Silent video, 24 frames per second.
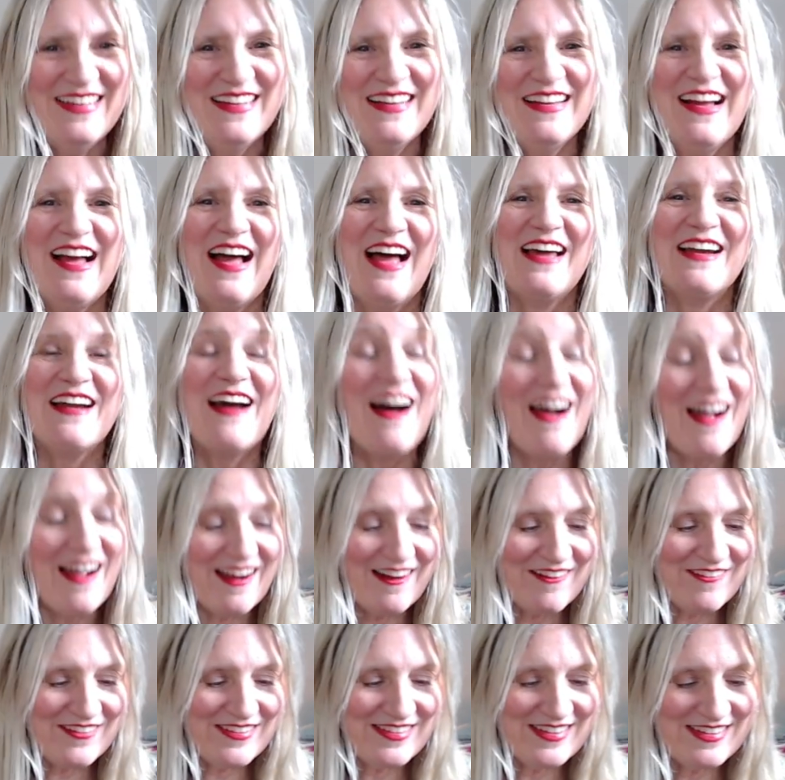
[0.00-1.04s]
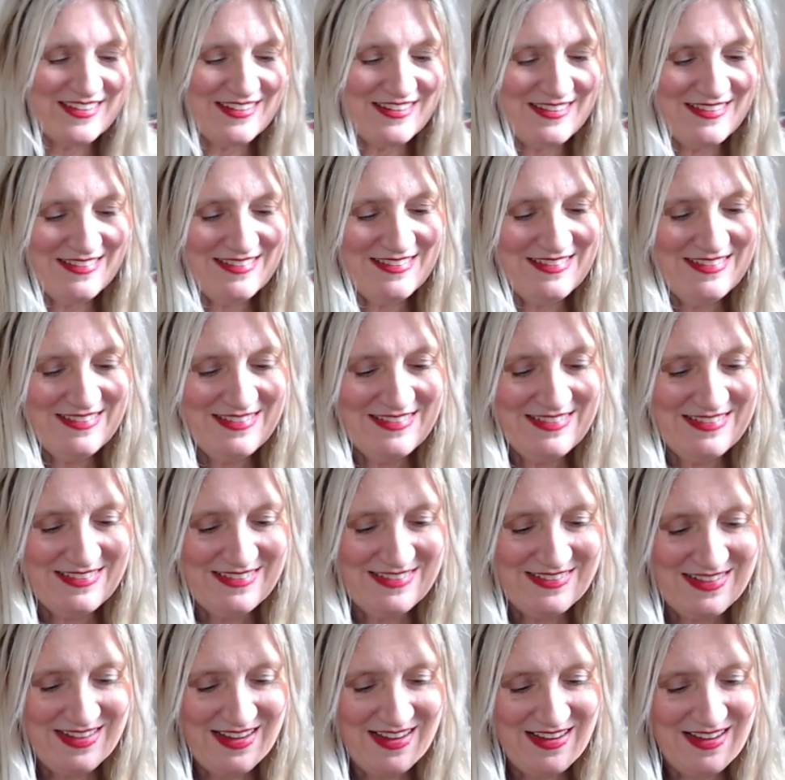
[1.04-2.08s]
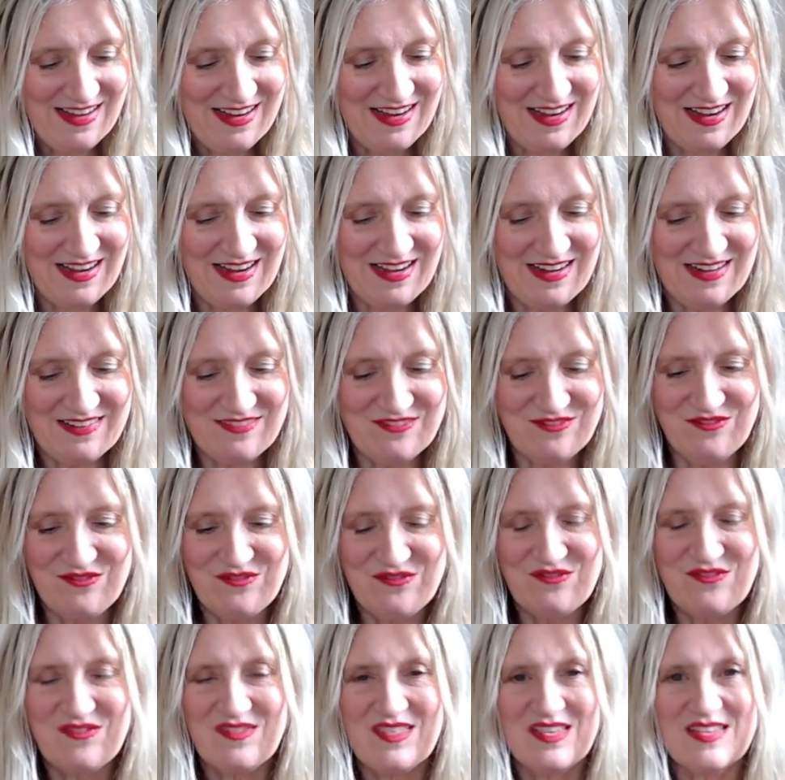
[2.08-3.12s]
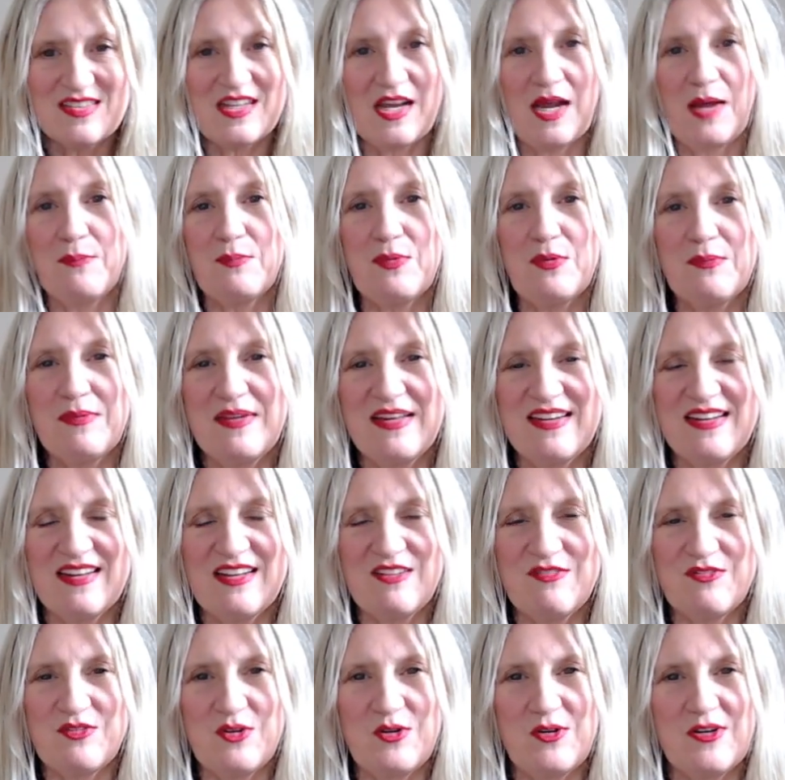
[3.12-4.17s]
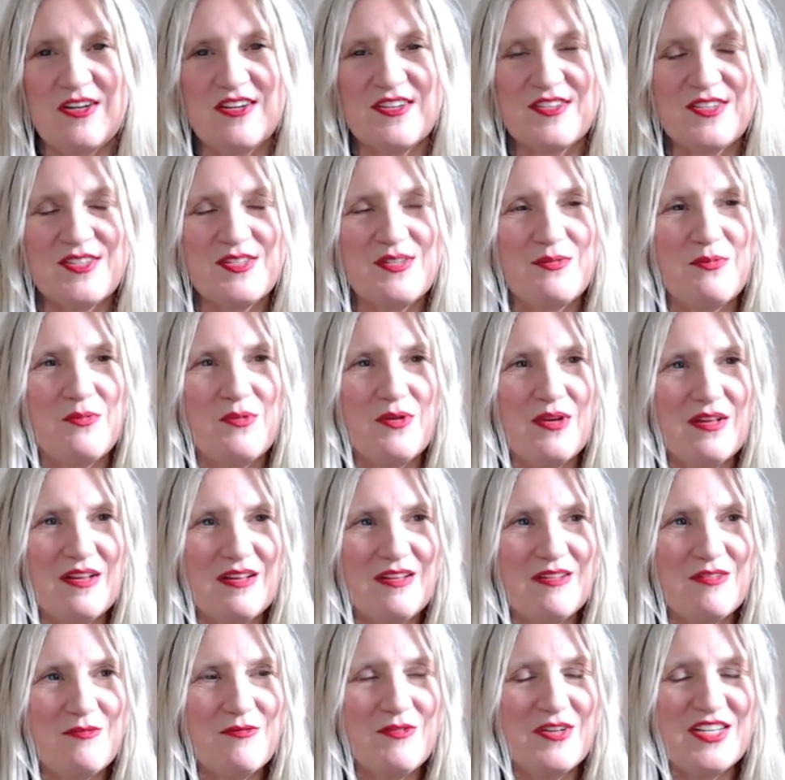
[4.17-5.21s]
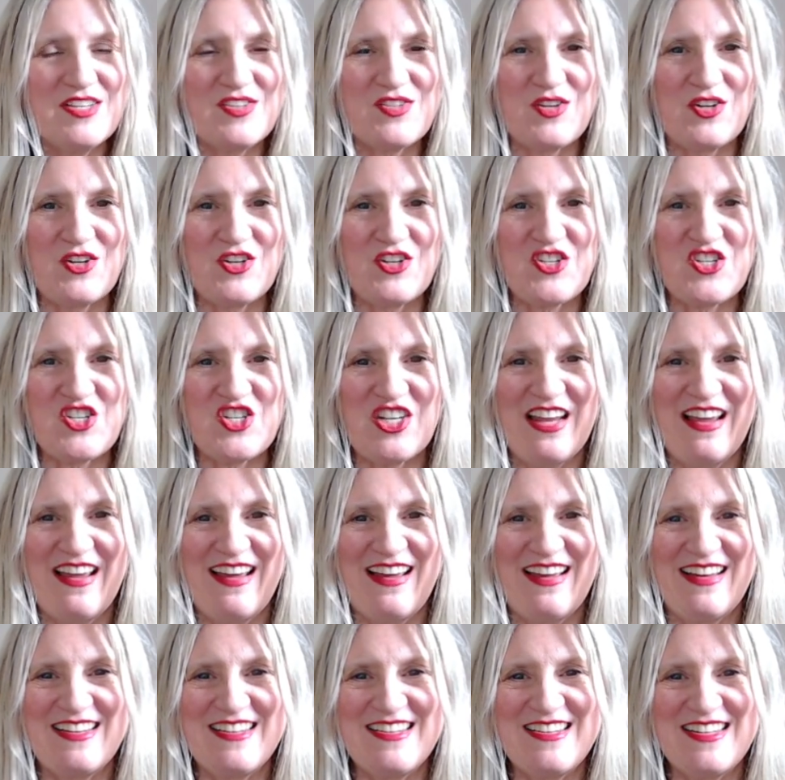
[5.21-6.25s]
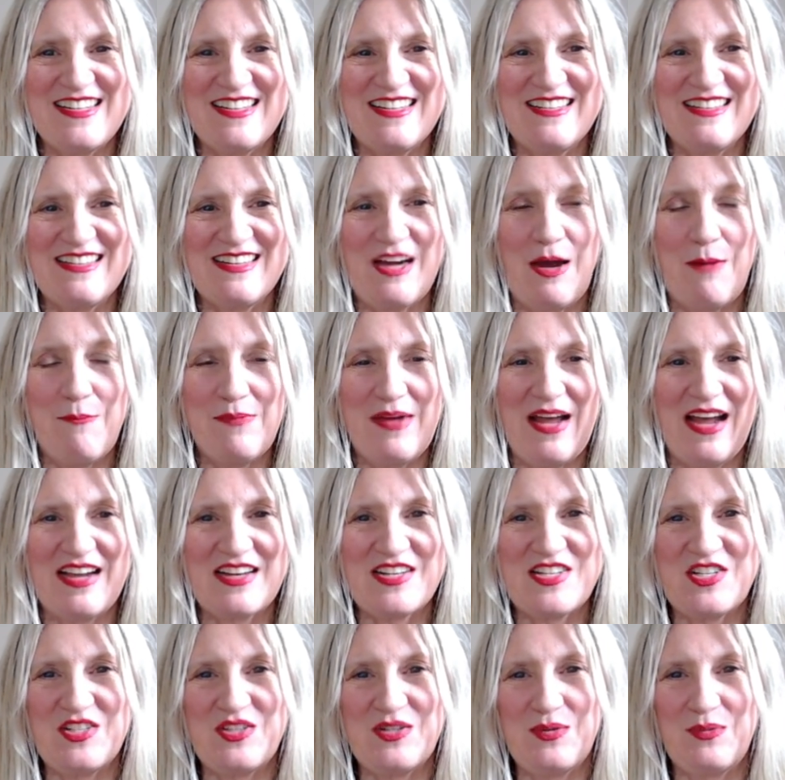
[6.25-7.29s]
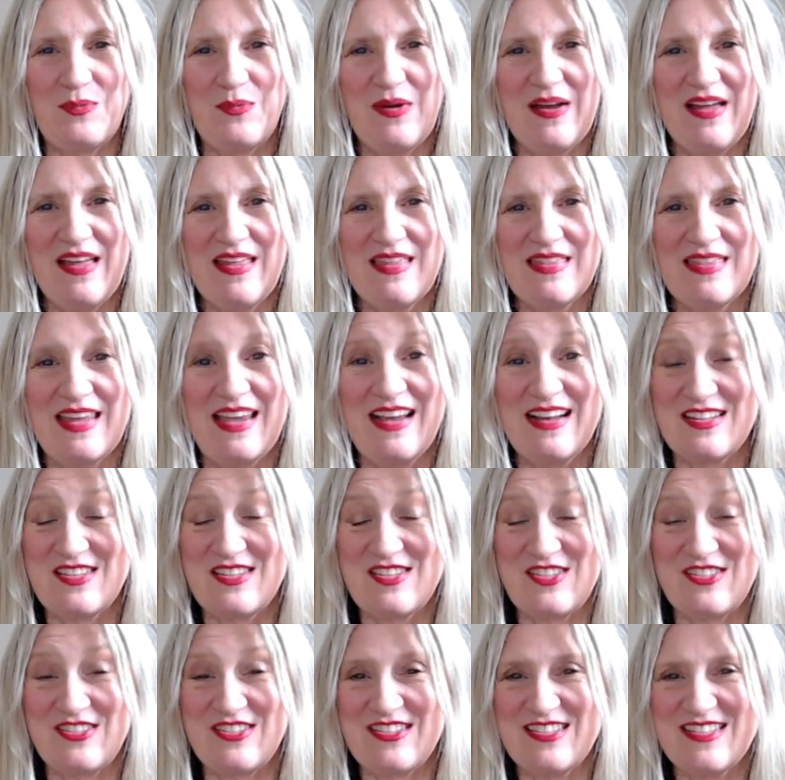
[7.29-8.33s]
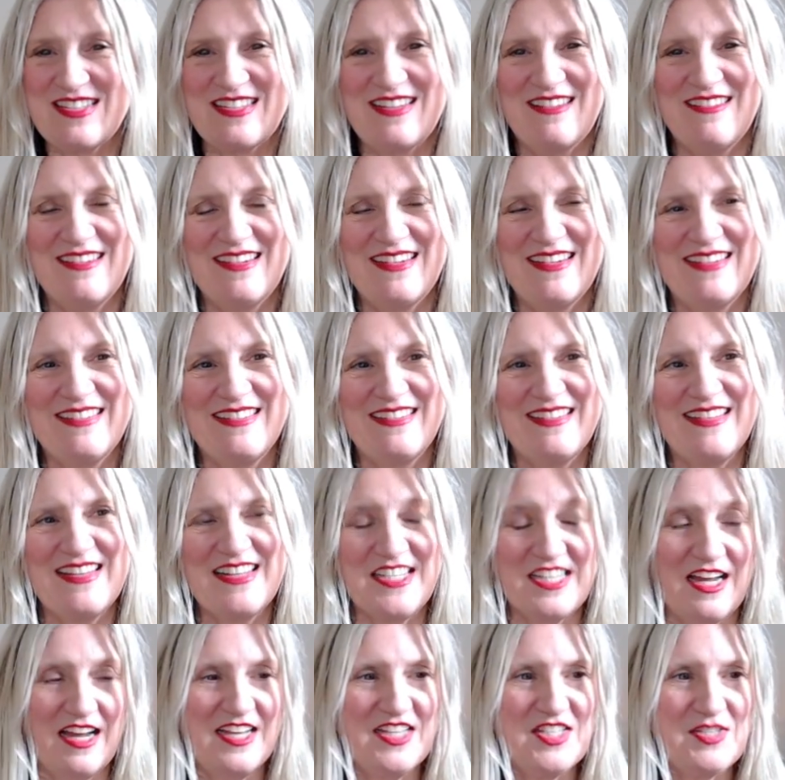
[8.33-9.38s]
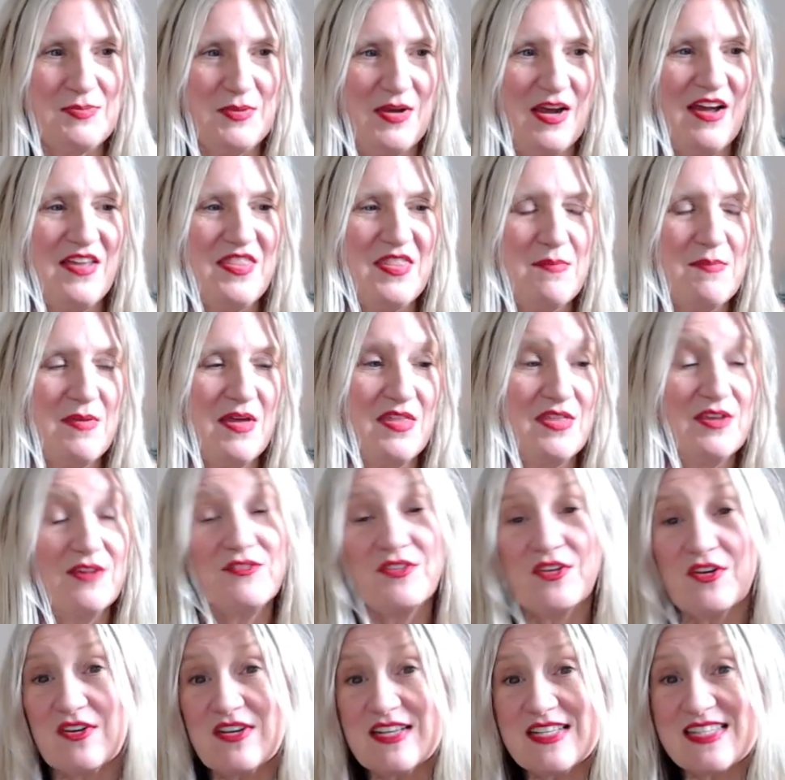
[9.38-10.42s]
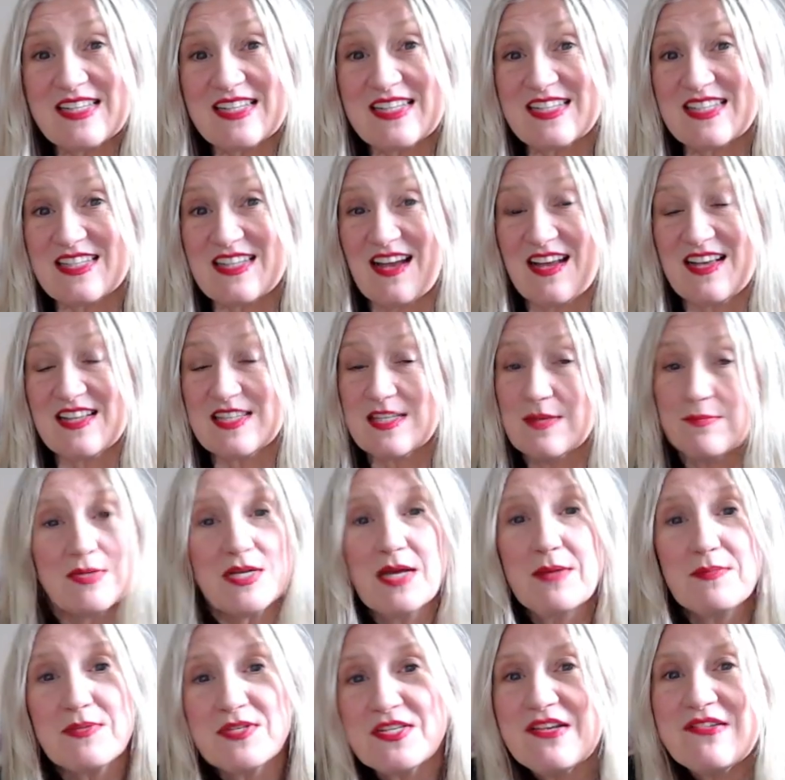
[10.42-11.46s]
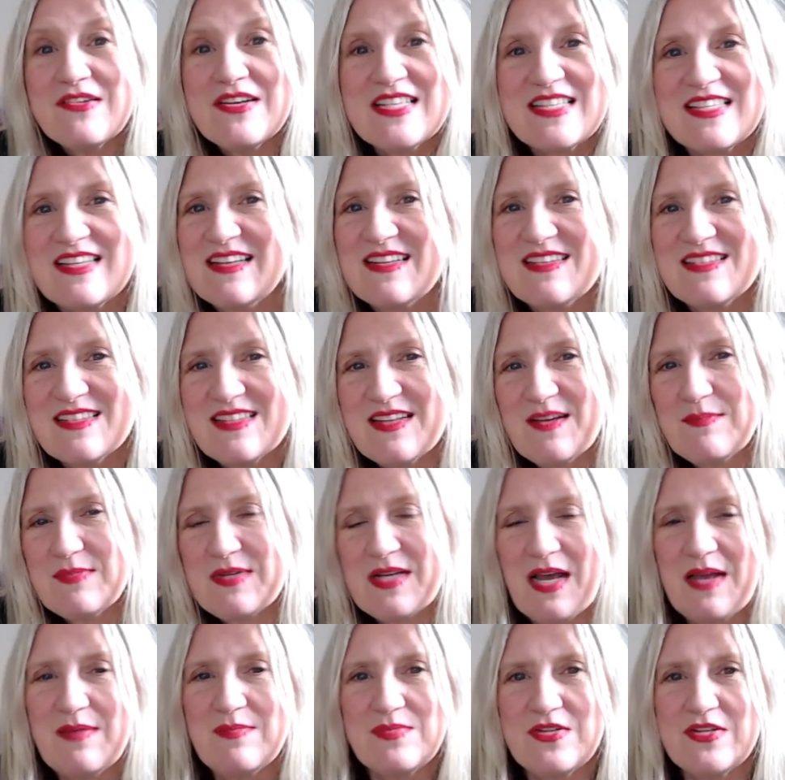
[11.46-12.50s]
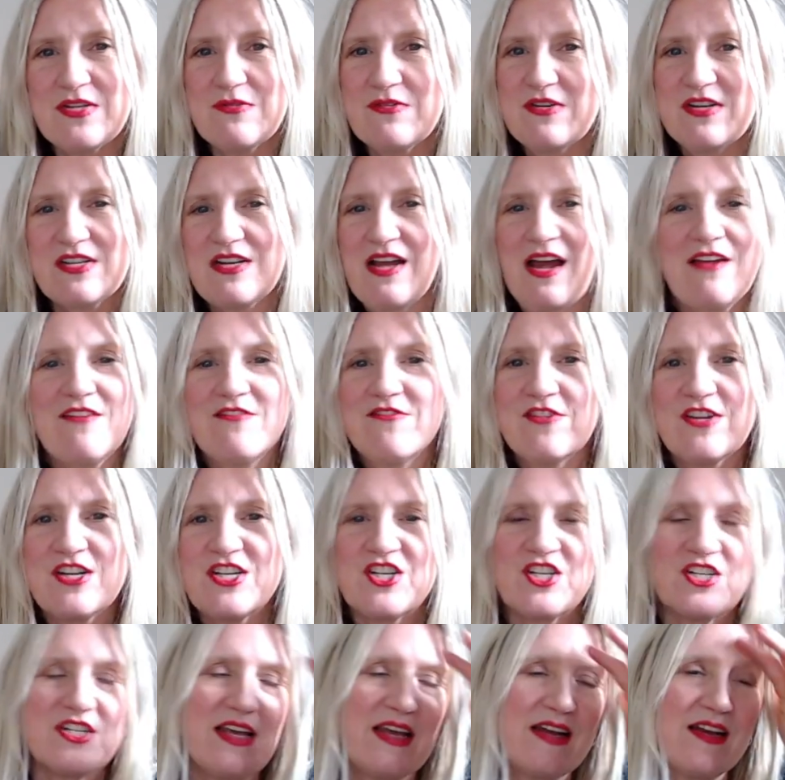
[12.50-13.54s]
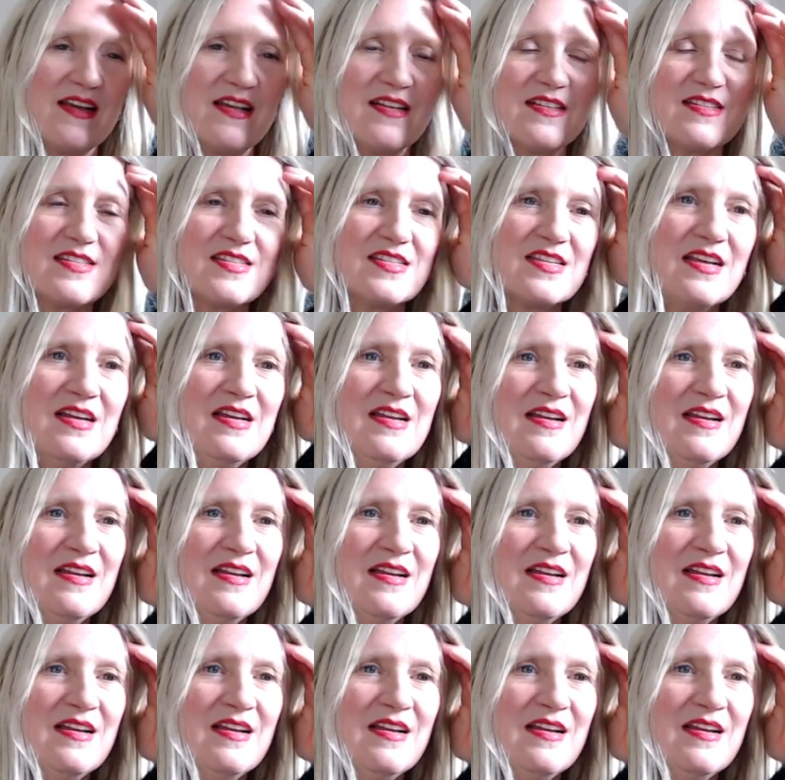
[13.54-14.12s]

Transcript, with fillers: And I will, um, time permitting, of course, will research and come back to you with answers on the science behind the myth, if there is any science. Sometimes there isn't. Sometimes you re I've reached dead ends.